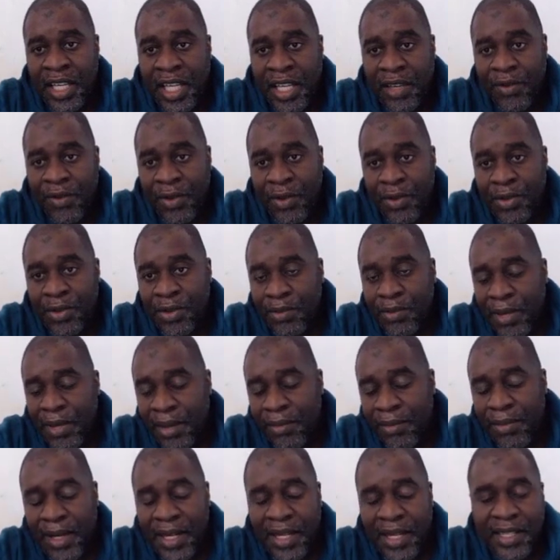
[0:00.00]
If you used
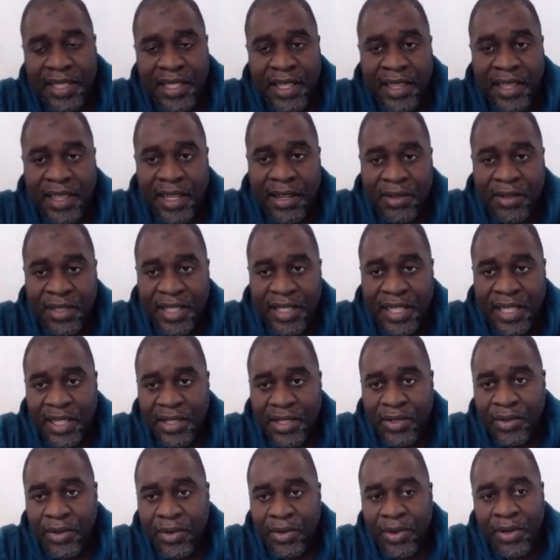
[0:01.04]
Mybux, 1,000
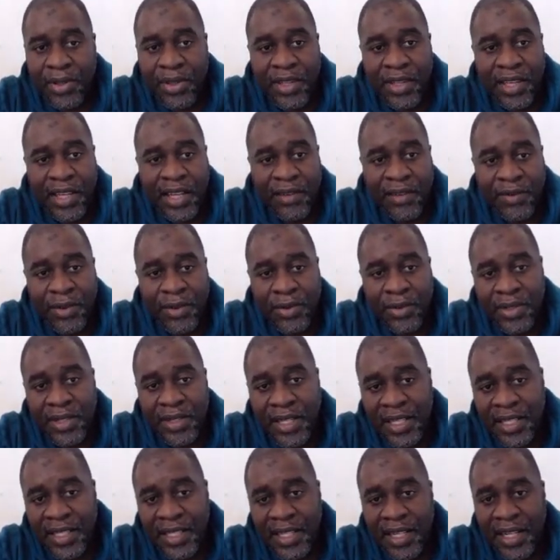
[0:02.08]
has to go there. If you use
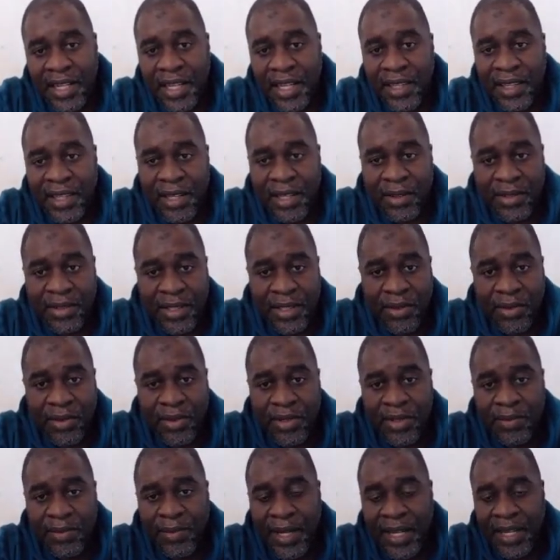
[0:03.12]
NetTeller, 1,000
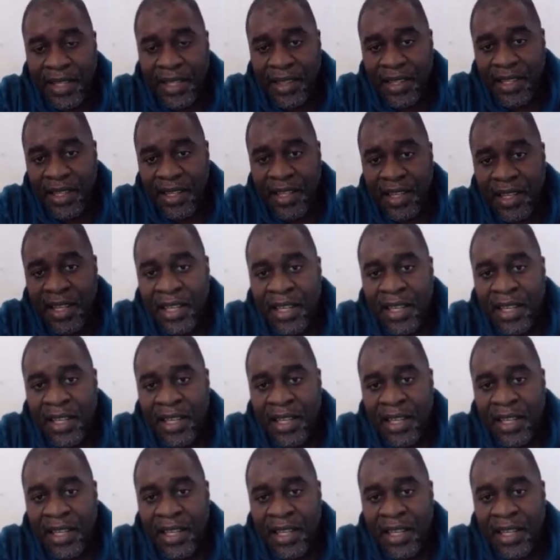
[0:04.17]
goes back there.